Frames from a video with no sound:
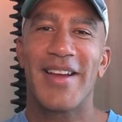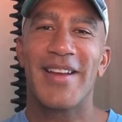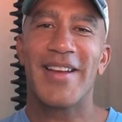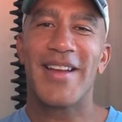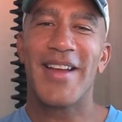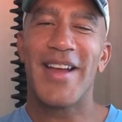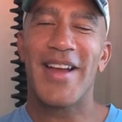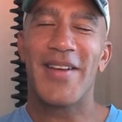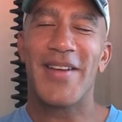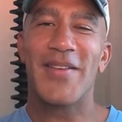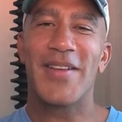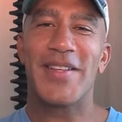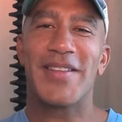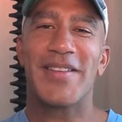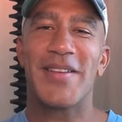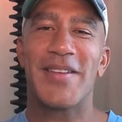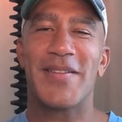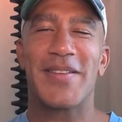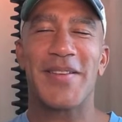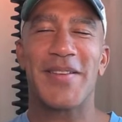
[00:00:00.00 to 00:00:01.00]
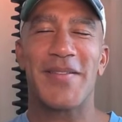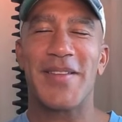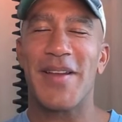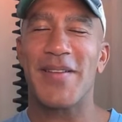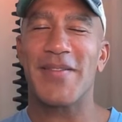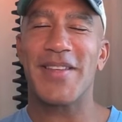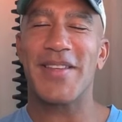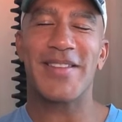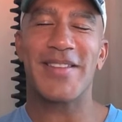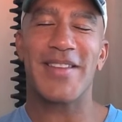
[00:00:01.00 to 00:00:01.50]
Yeah. I mean, so,
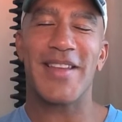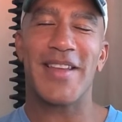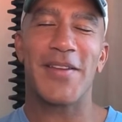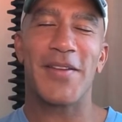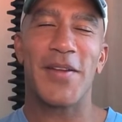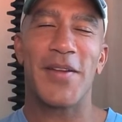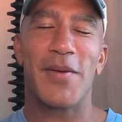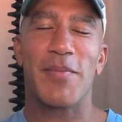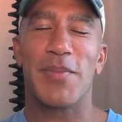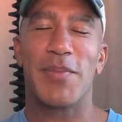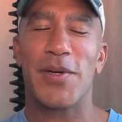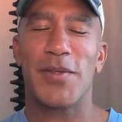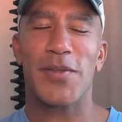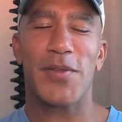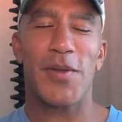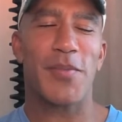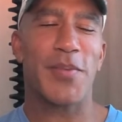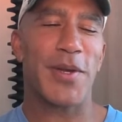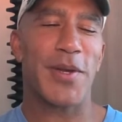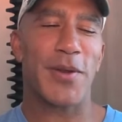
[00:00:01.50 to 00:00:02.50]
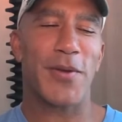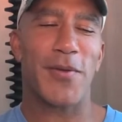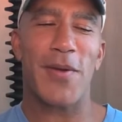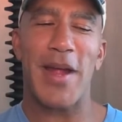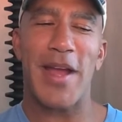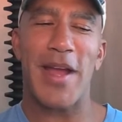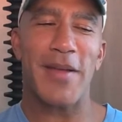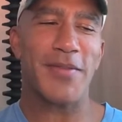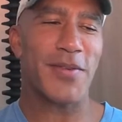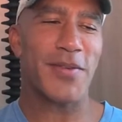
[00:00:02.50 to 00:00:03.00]
sometimes they say, you know, in books, don't put in
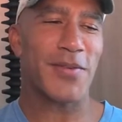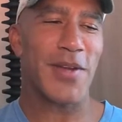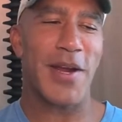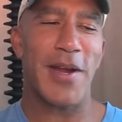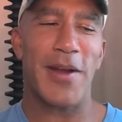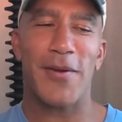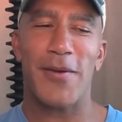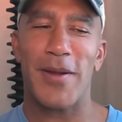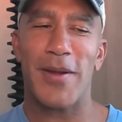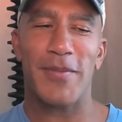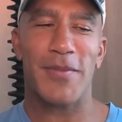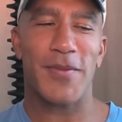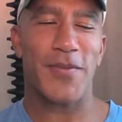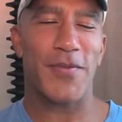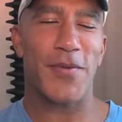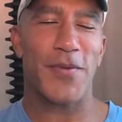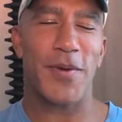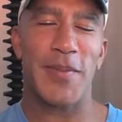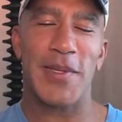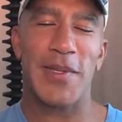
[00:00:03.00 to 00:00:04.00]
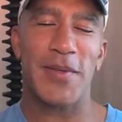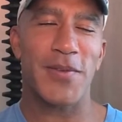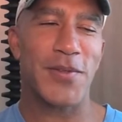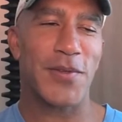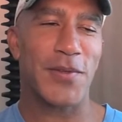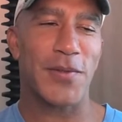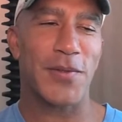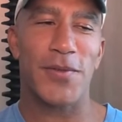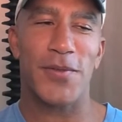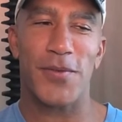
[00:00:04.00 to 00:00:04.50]
graphs or diagrams or
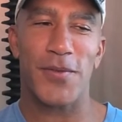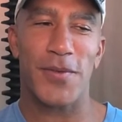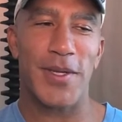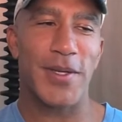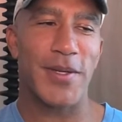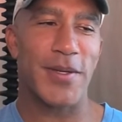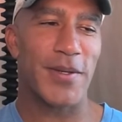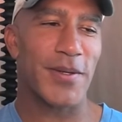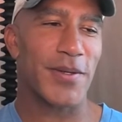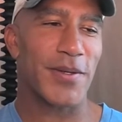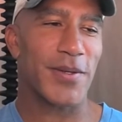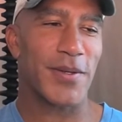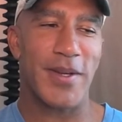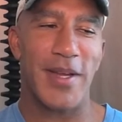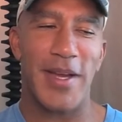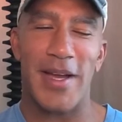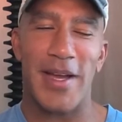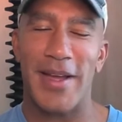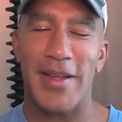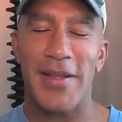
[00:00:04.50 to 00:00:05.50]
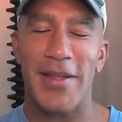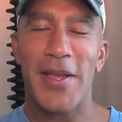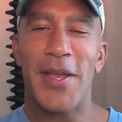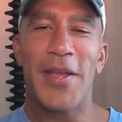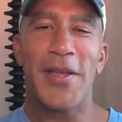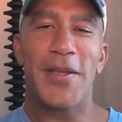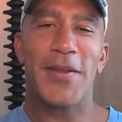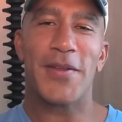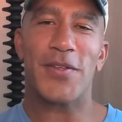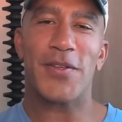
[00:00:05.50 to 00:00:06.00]
formulas. You lose readers or not.
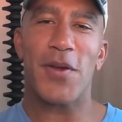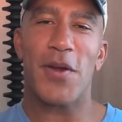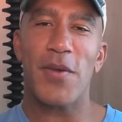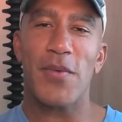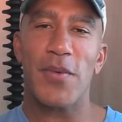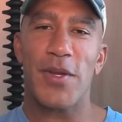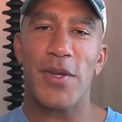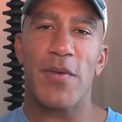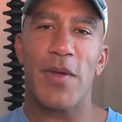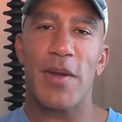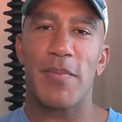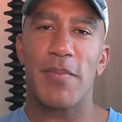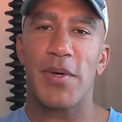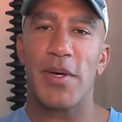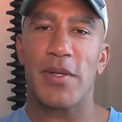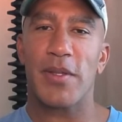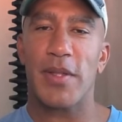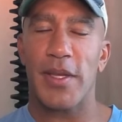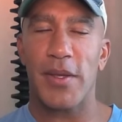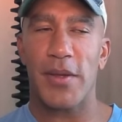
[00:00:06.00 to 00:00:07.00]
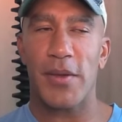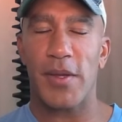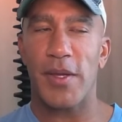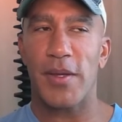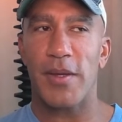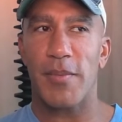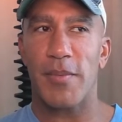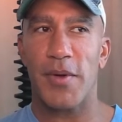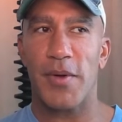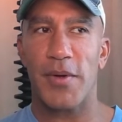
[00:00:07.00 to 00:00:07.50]
You know, it's hard when you write a book. Like, you
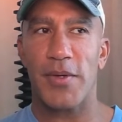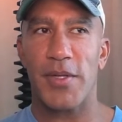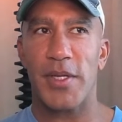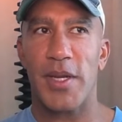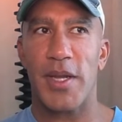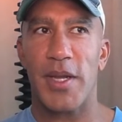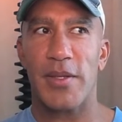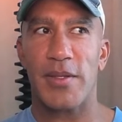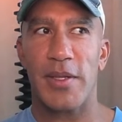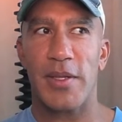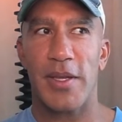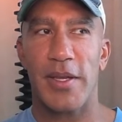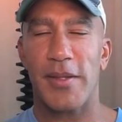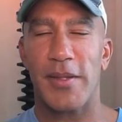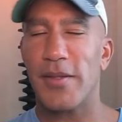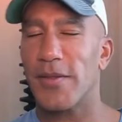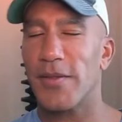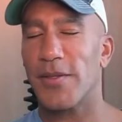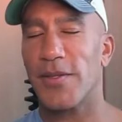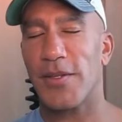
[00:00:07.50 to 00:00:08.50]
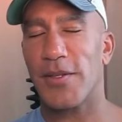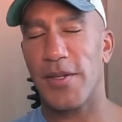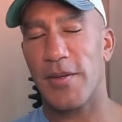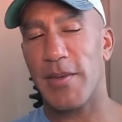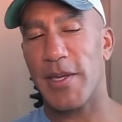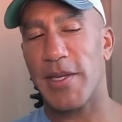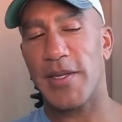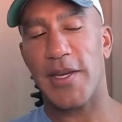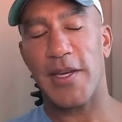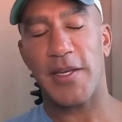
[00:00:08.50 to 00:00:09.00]
can approach it as, like, this is
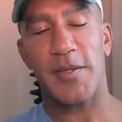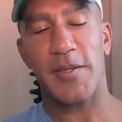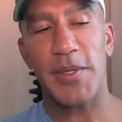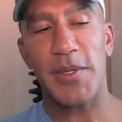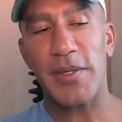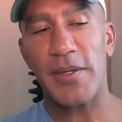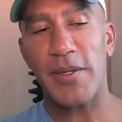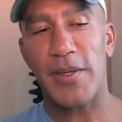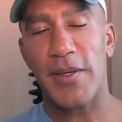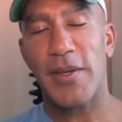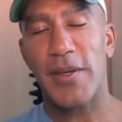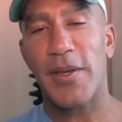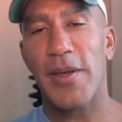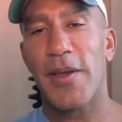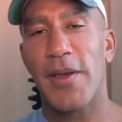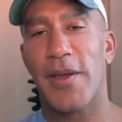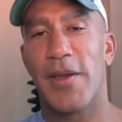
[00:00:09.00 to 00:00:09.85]
going to be a textbook.